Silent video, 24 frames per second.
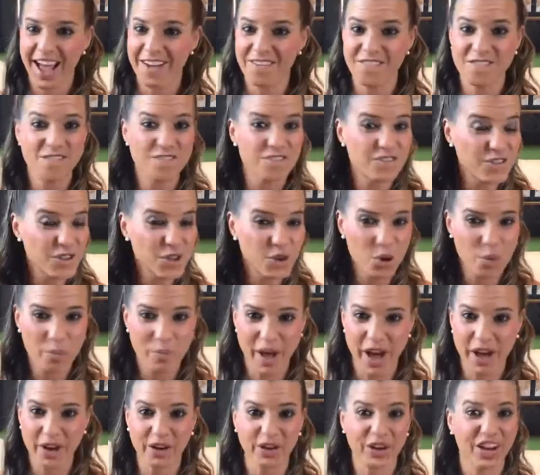and feel
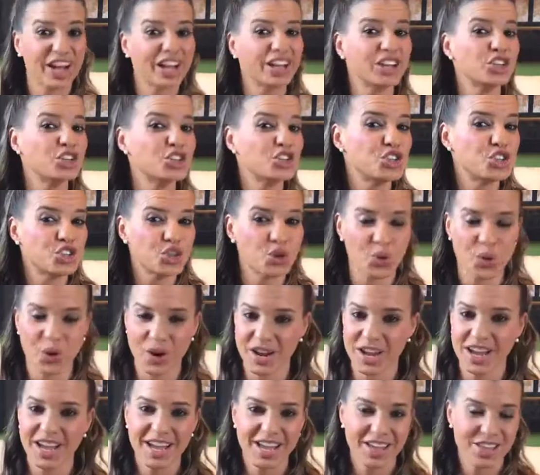better and
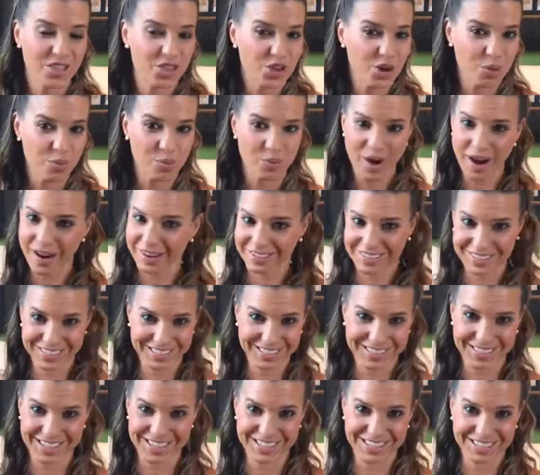enjoy their
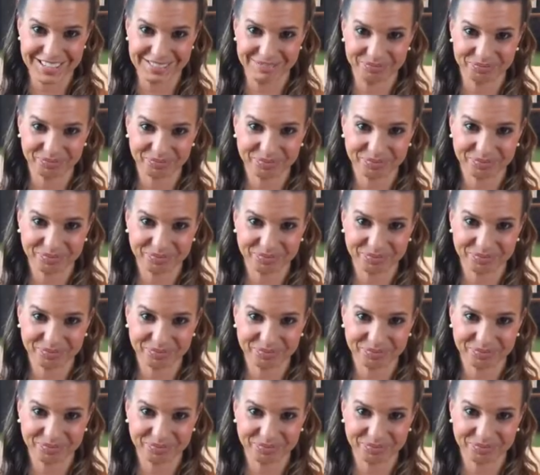pregnancies.